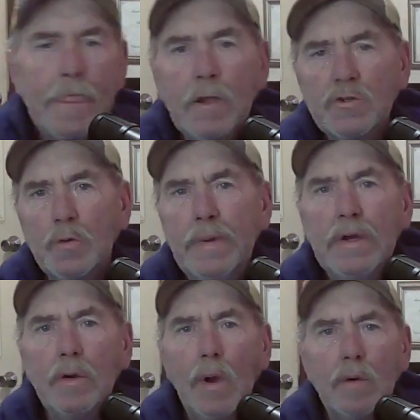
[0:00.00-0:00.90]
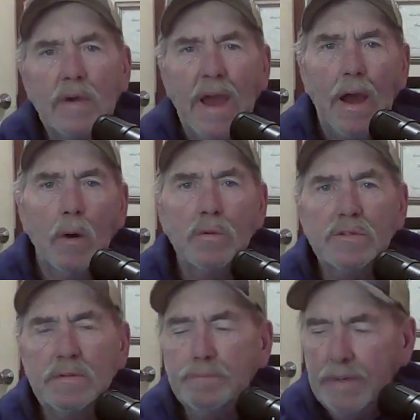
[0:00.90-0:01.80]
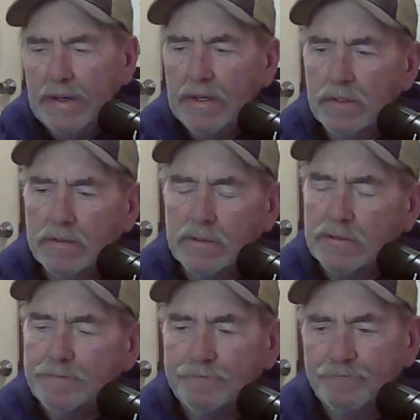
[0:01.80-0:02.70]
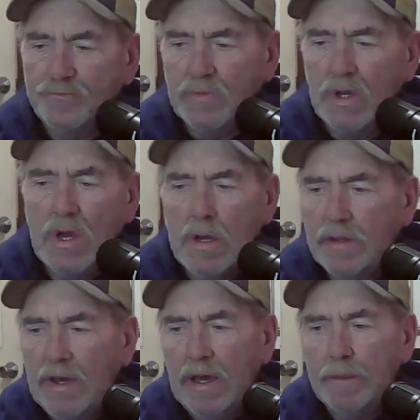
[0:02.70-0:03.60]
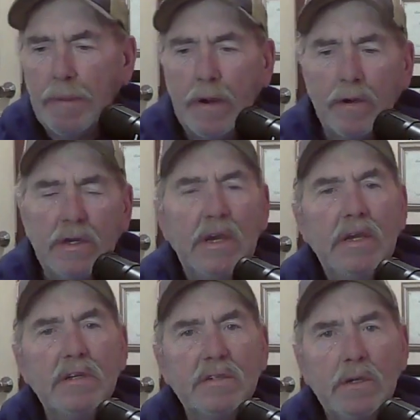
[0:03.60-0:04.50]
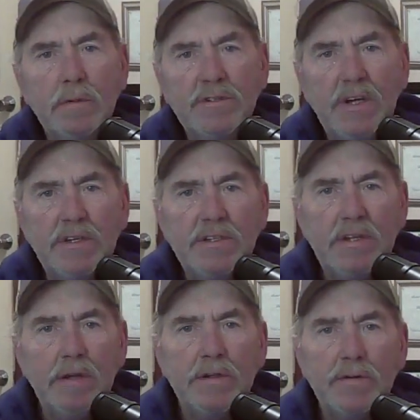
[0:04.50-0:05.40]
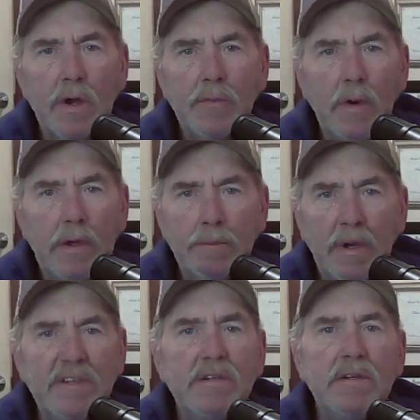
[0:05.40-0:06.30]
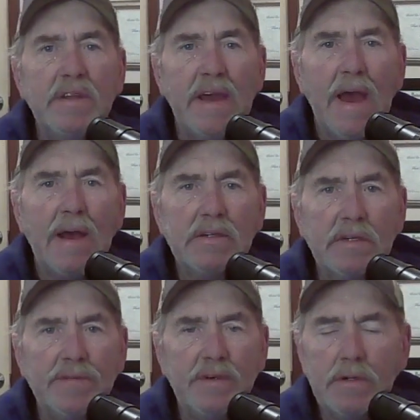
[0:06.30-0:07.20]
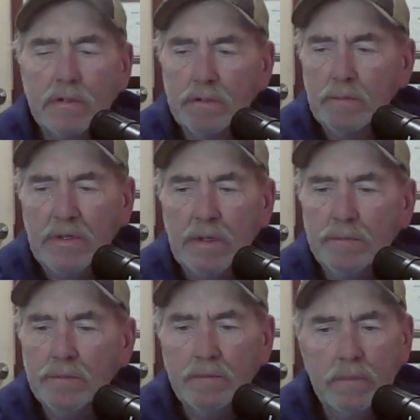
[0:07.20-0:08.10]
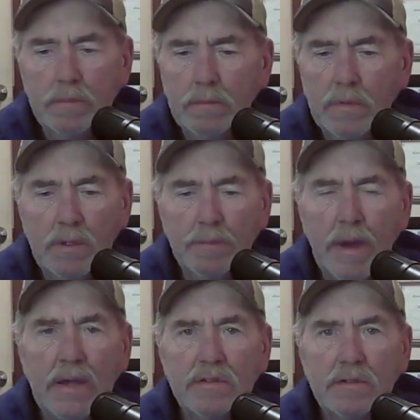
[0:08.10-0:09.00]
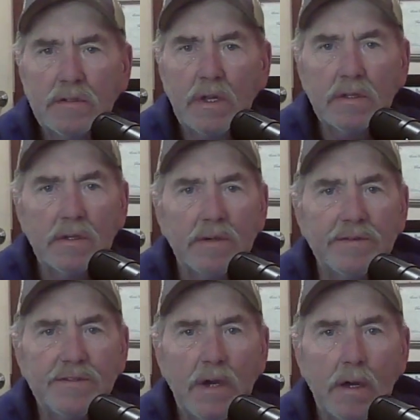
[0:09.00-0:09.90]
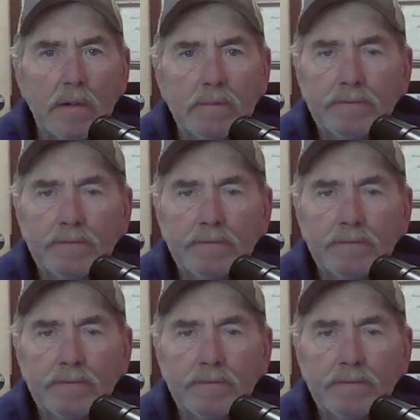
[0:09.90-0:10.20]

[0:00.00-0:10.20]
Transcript: So being around cows and pigs and they had a pair of geese that would chase you down the driveway and bite you in the ass if you. I mean, them little bastards like to shot them.